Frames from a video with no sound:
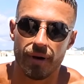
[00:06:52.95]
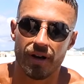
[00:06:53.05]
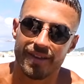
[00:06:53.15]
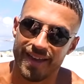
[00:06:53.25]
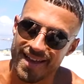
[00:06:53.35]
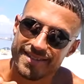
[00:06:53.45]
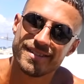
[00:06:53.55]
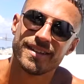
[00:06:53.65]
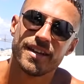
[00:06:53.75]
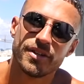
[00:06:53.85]
But
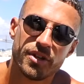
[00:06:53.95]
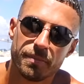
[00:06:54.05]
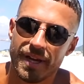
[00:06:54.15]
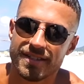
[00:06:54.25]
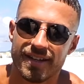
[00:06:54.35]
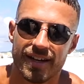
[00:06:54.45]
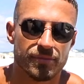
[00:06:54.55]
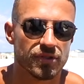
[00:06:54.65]
yes, you can make time.